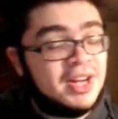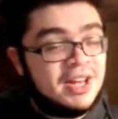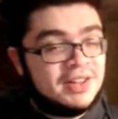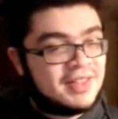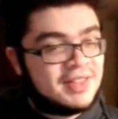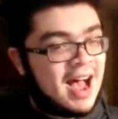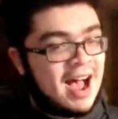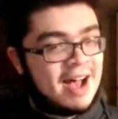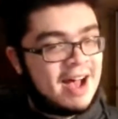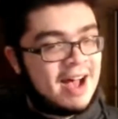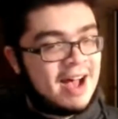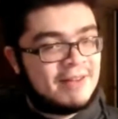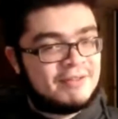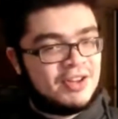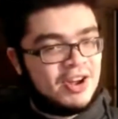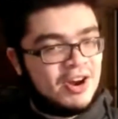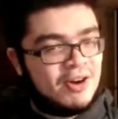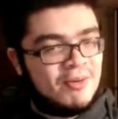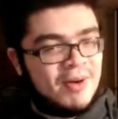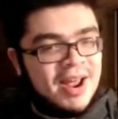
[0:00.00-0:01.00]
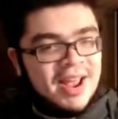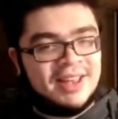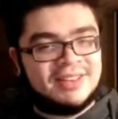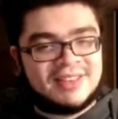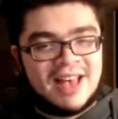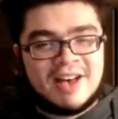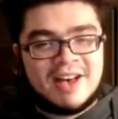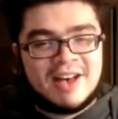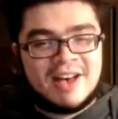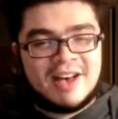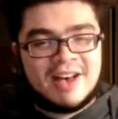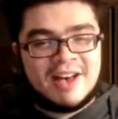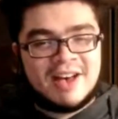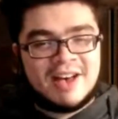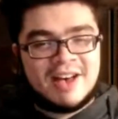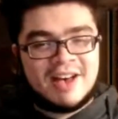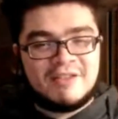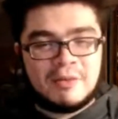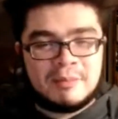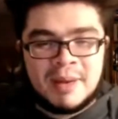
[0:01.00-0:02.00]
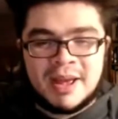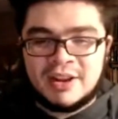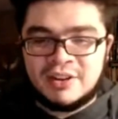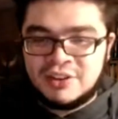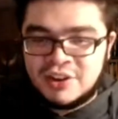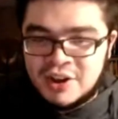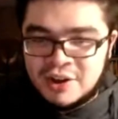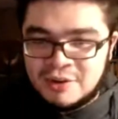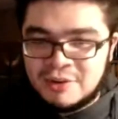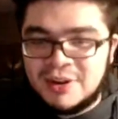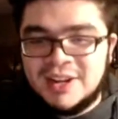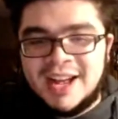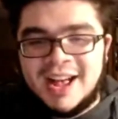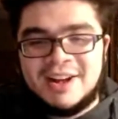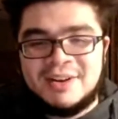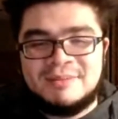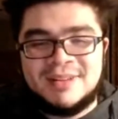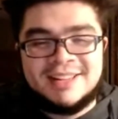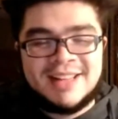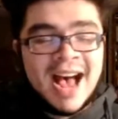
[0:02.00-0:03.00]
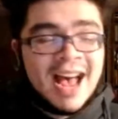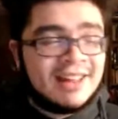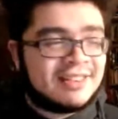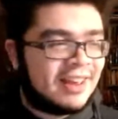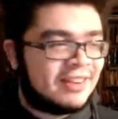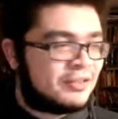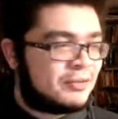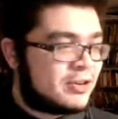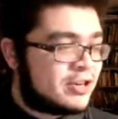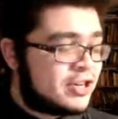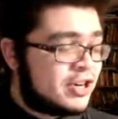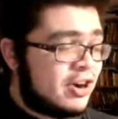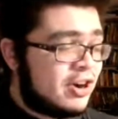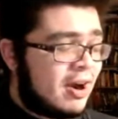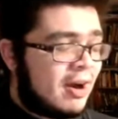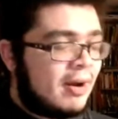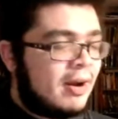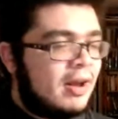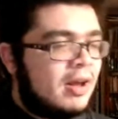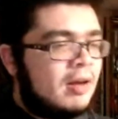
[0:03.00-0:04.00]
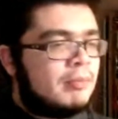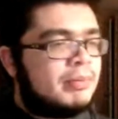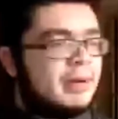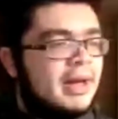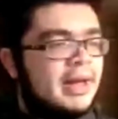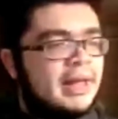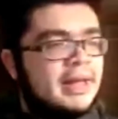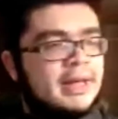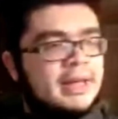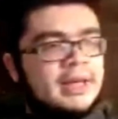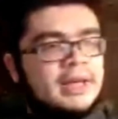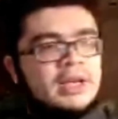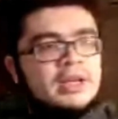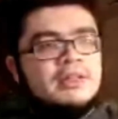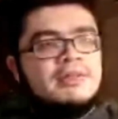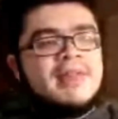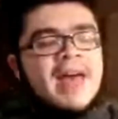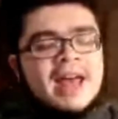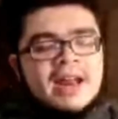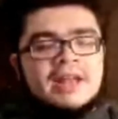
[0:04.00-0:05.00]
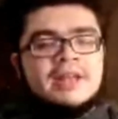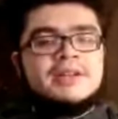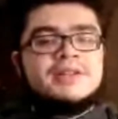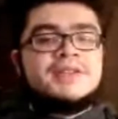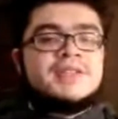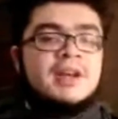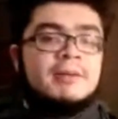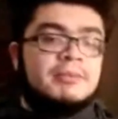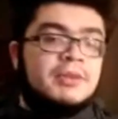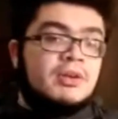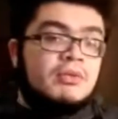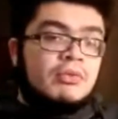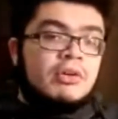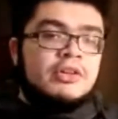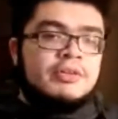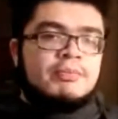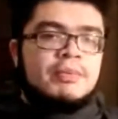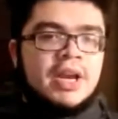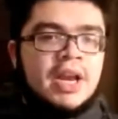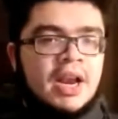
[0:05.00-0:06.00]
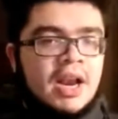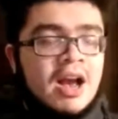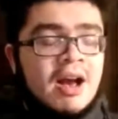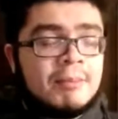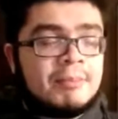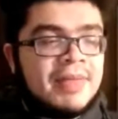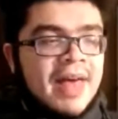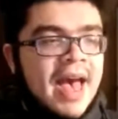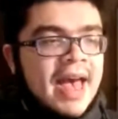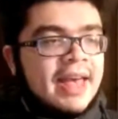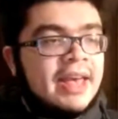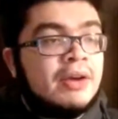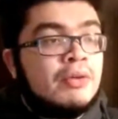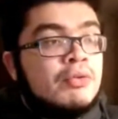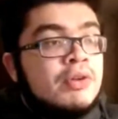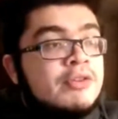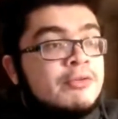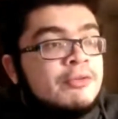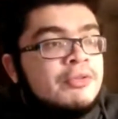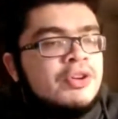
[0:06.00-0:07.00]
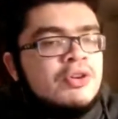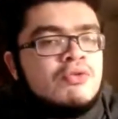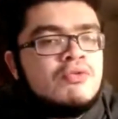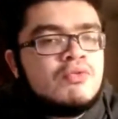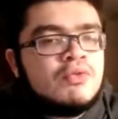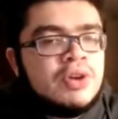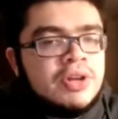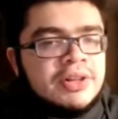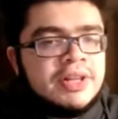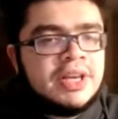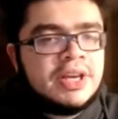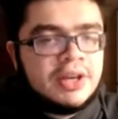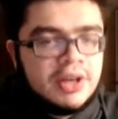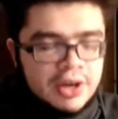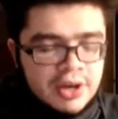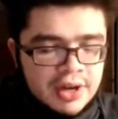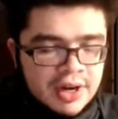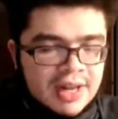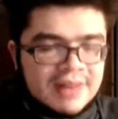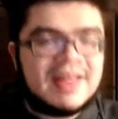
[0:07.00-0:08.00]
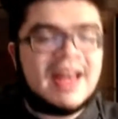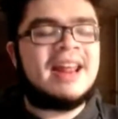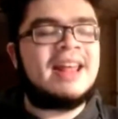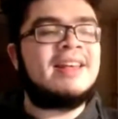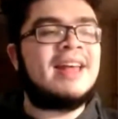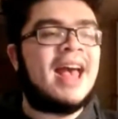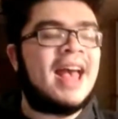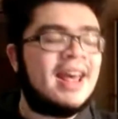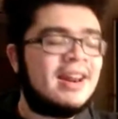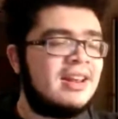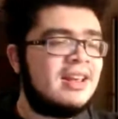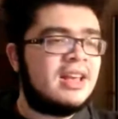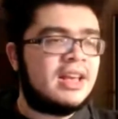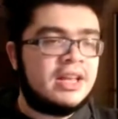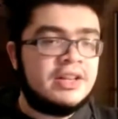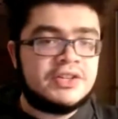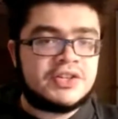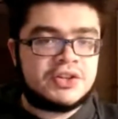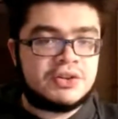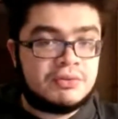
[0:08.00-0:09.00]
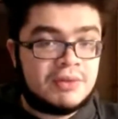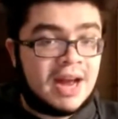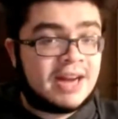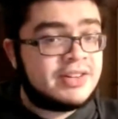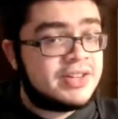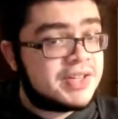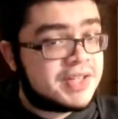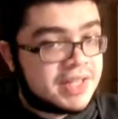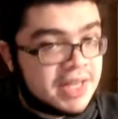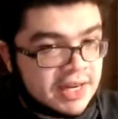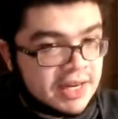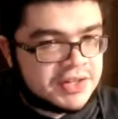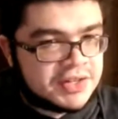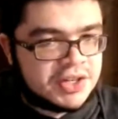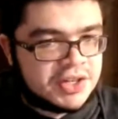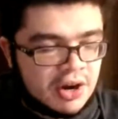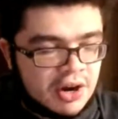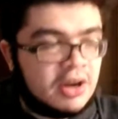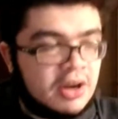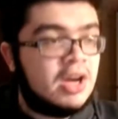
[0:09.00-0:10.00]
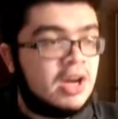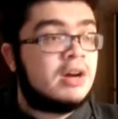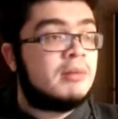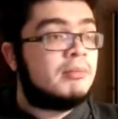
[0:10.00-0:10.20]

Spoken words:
the Javier Reyes Jalapeno eye test for sure, but that is something worth bringing up, that it would feel really good that heading into not just next year,